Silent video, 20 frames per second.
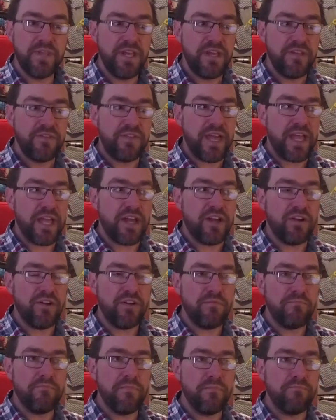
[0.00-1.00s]
they're
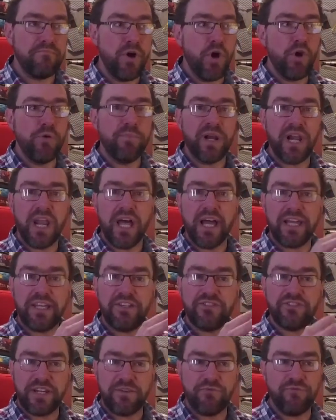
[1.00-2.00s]

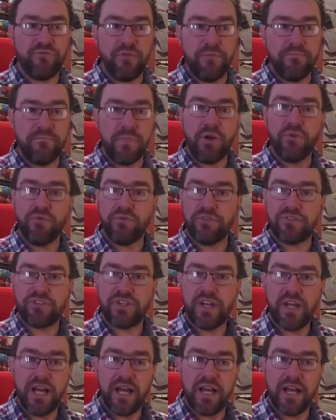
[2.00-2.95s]
mobilizing remote